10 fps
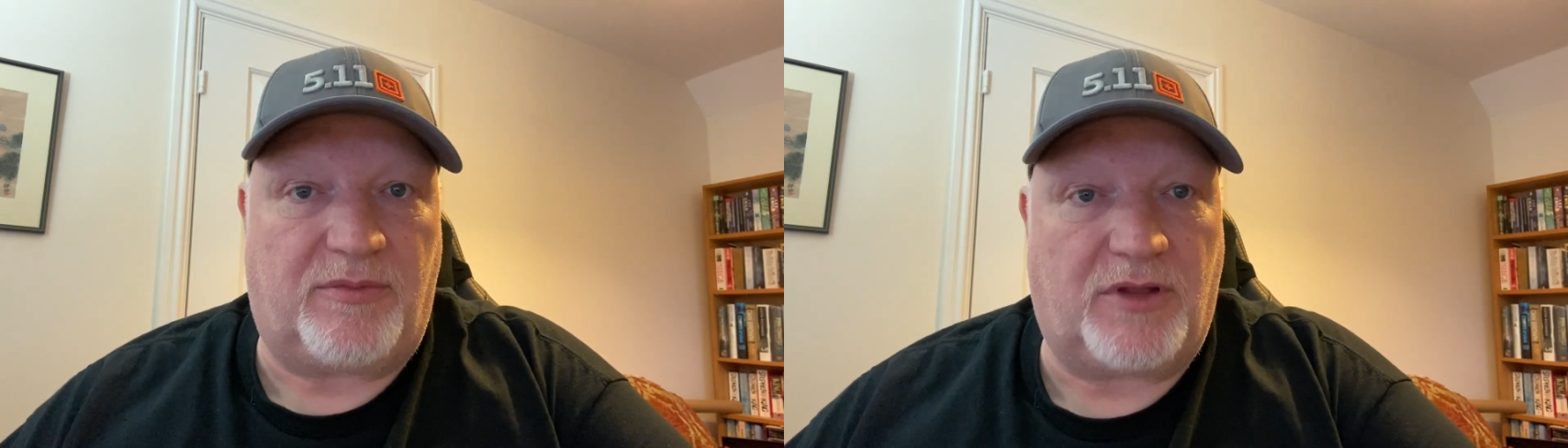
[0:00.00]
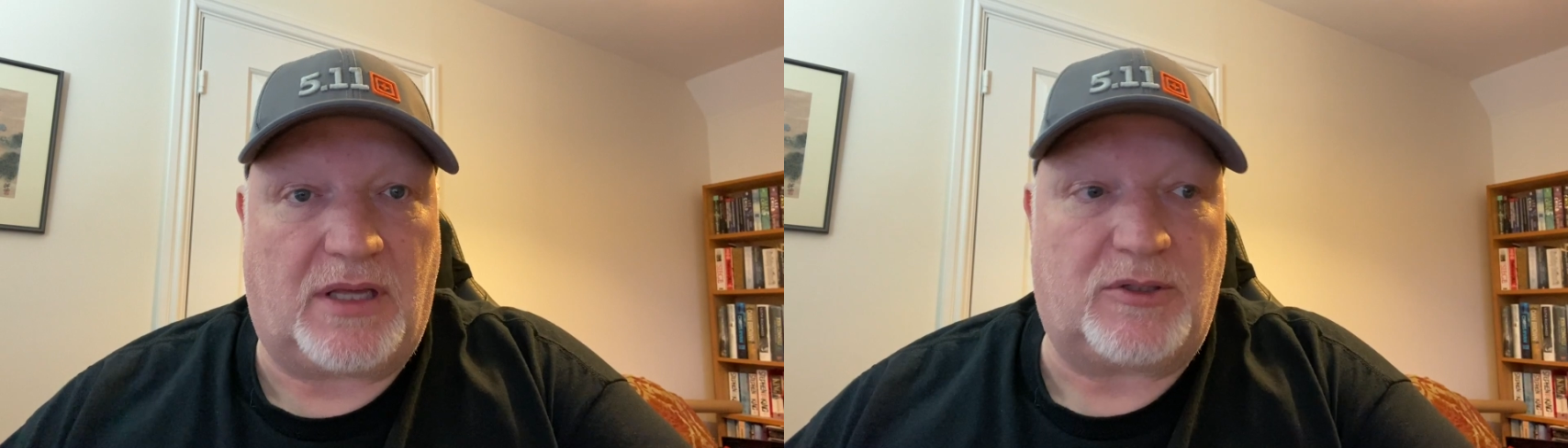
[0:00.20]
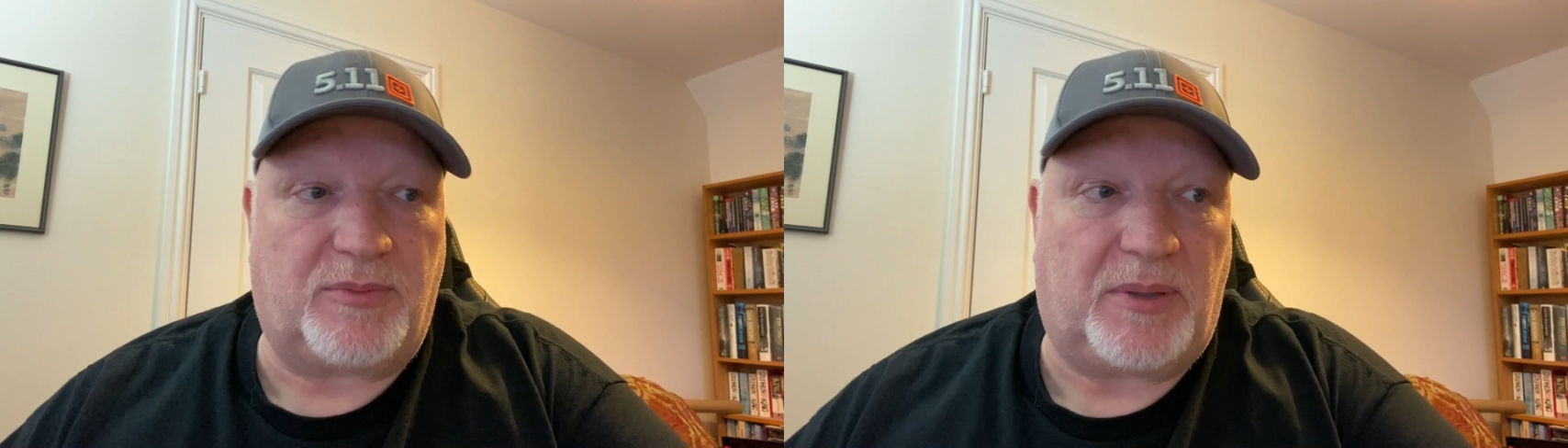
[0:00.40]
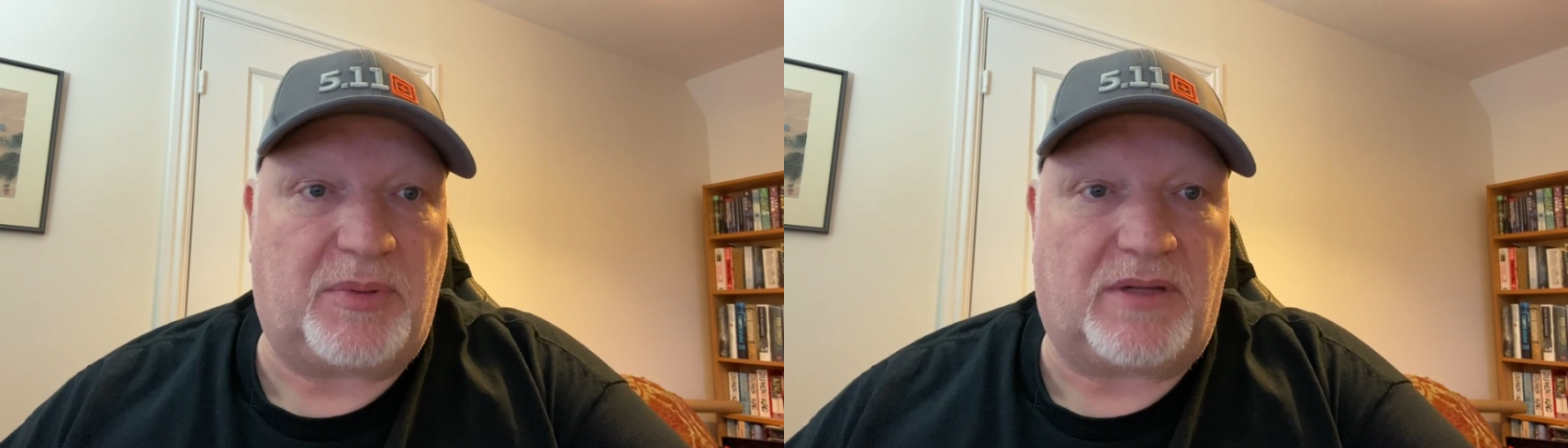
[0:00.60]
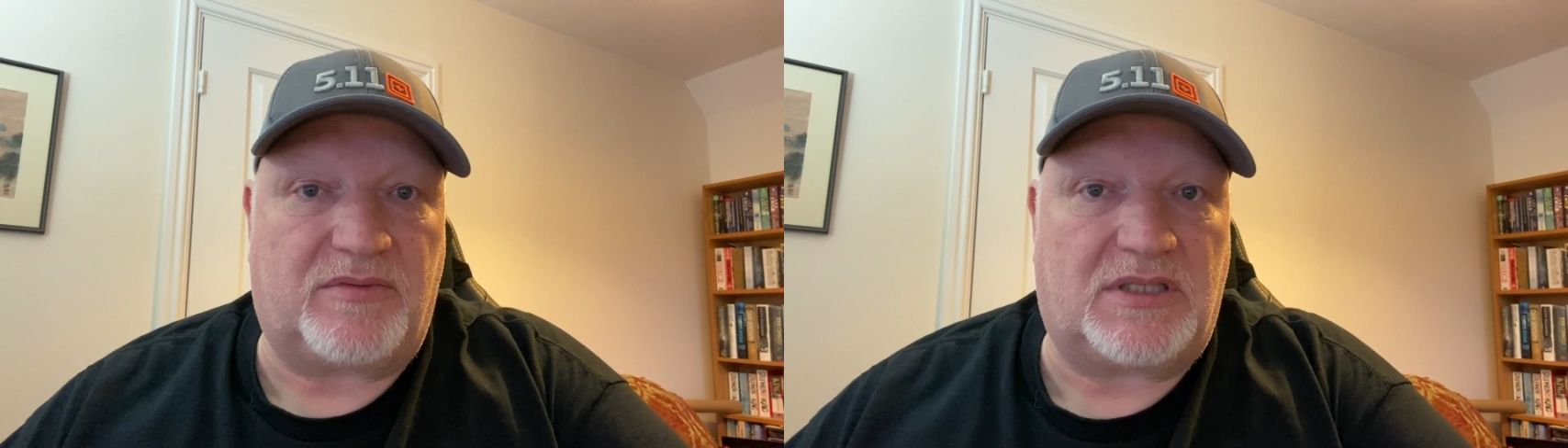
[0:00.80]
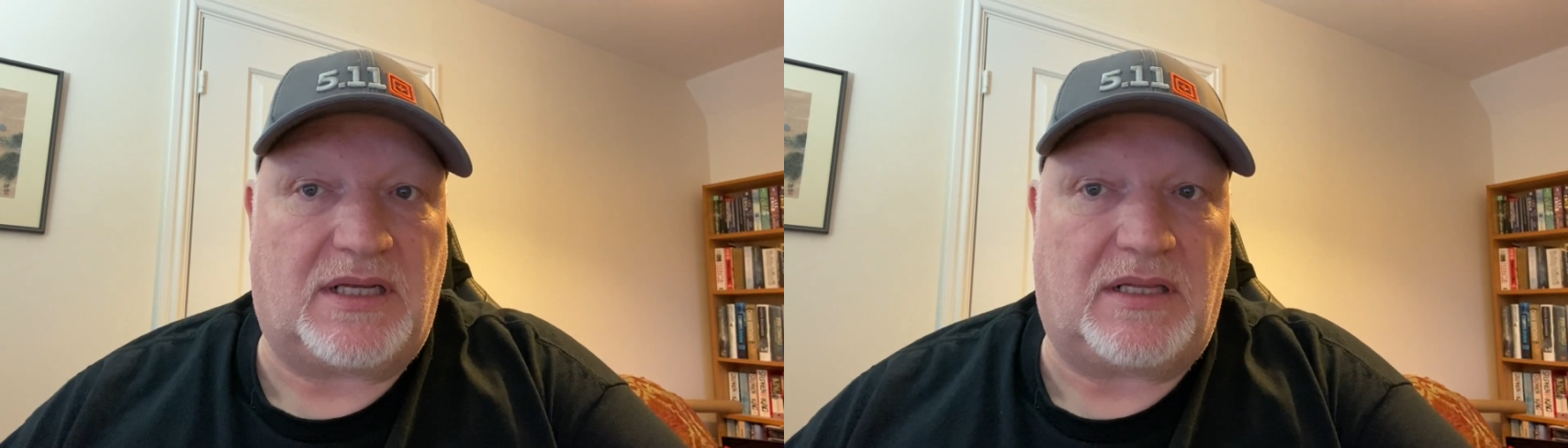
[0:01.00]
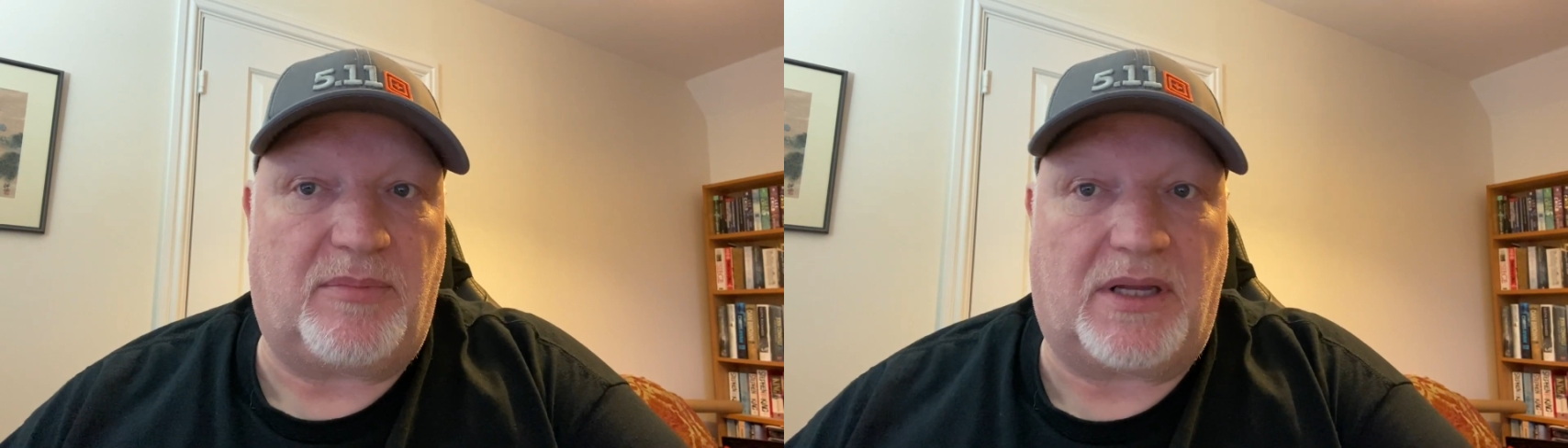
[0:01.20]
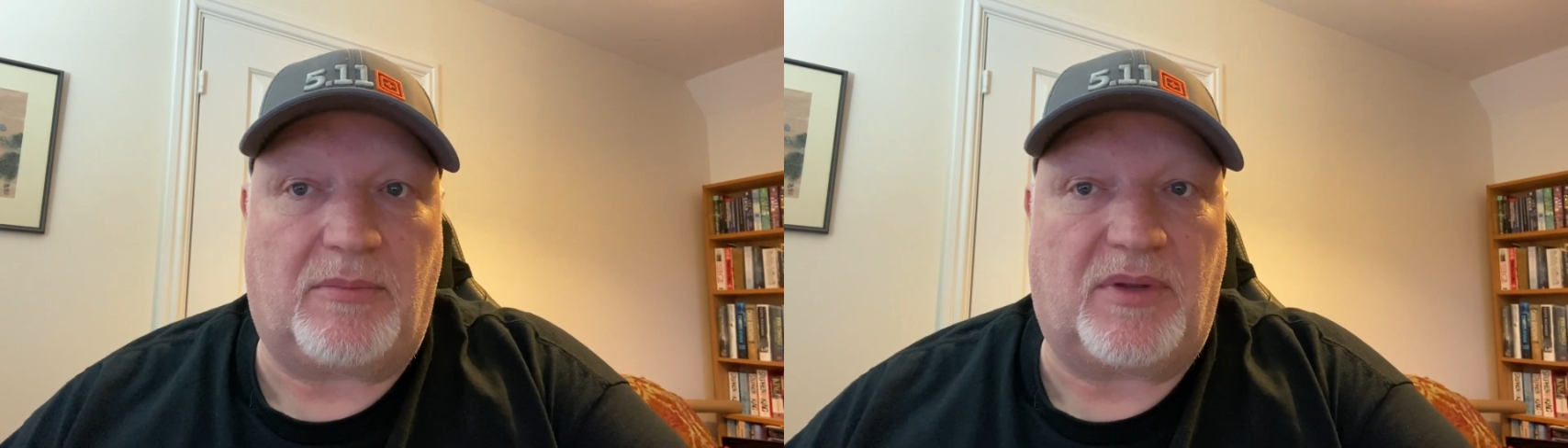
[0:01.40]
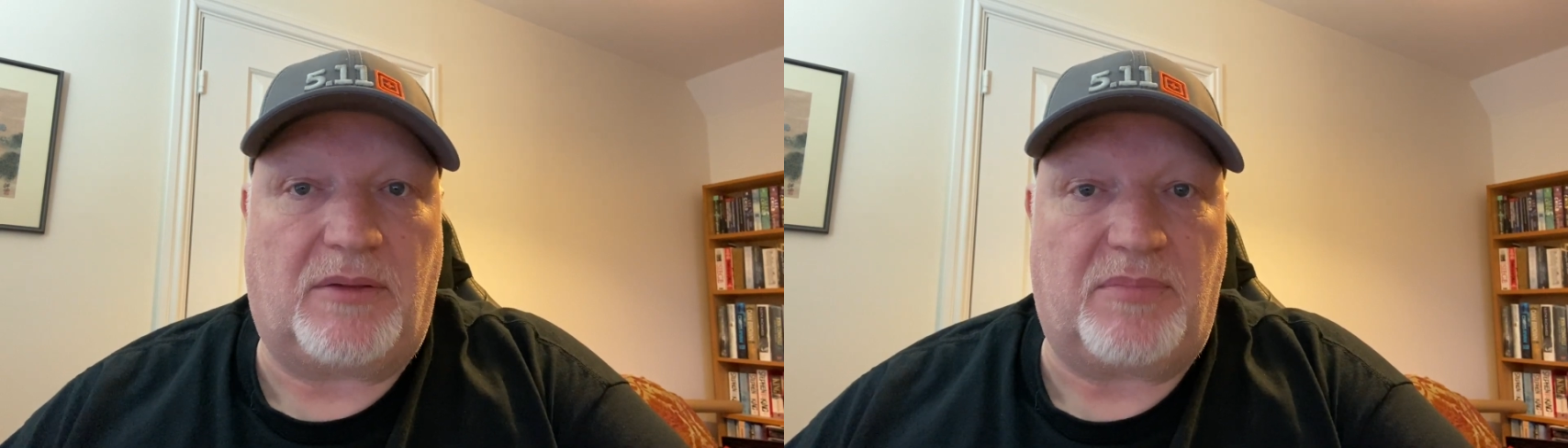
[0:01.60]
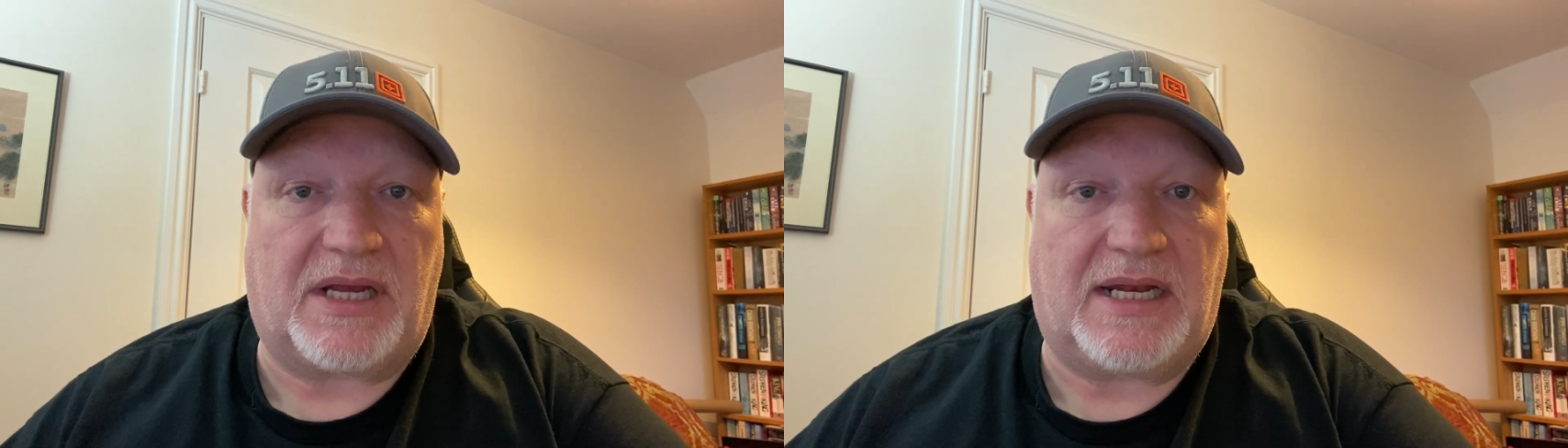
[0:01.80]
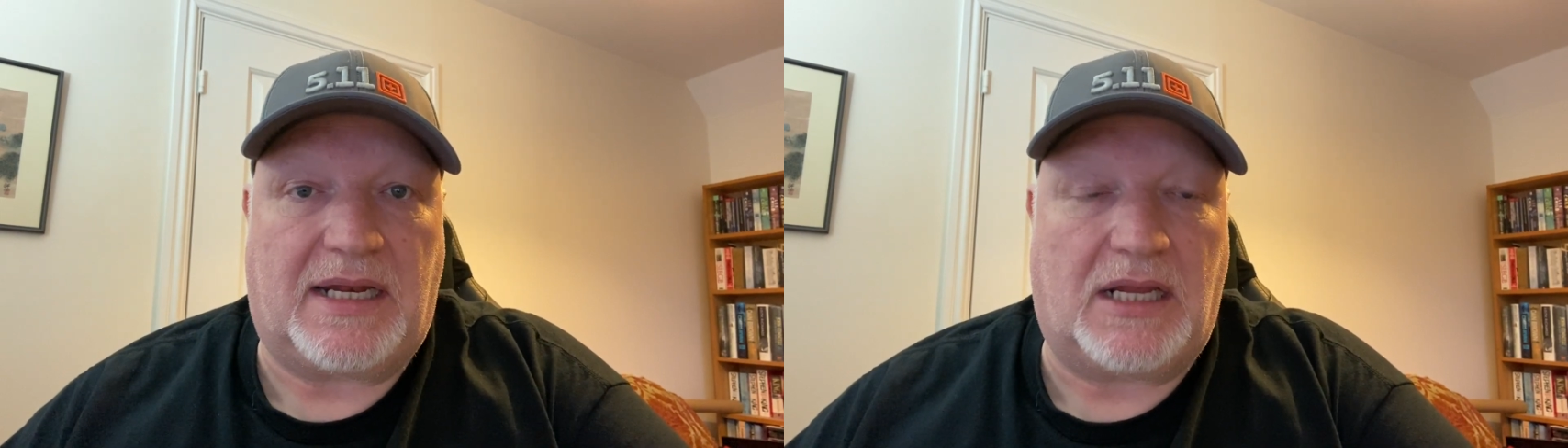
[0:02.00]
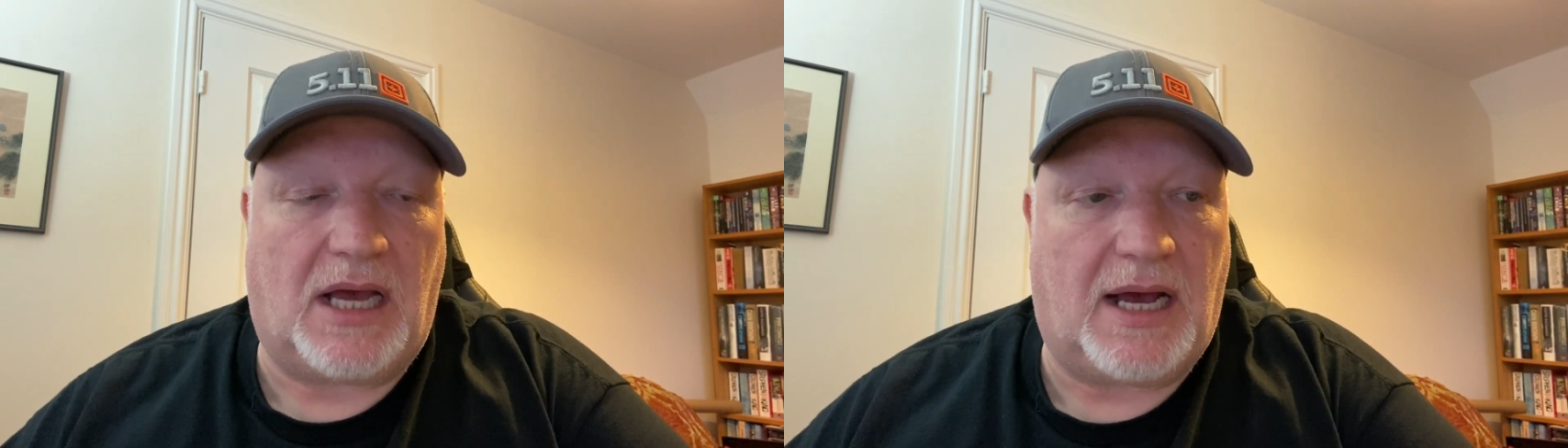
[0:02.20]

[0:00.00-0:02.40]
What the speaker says: for those people that haven't seen the beginning,